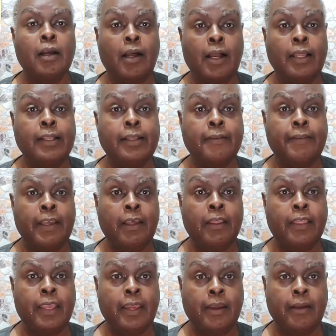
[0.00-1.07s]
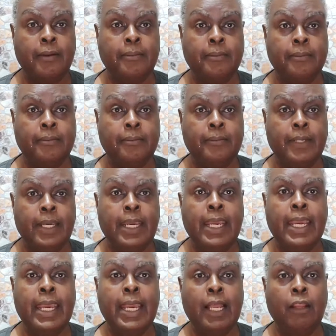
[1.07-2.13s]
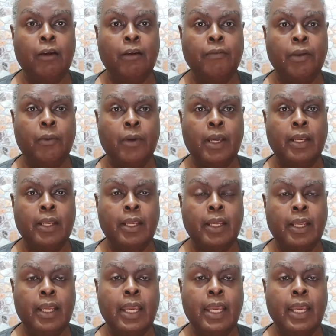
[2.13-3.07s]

Cost of healthcare. Hello everyone,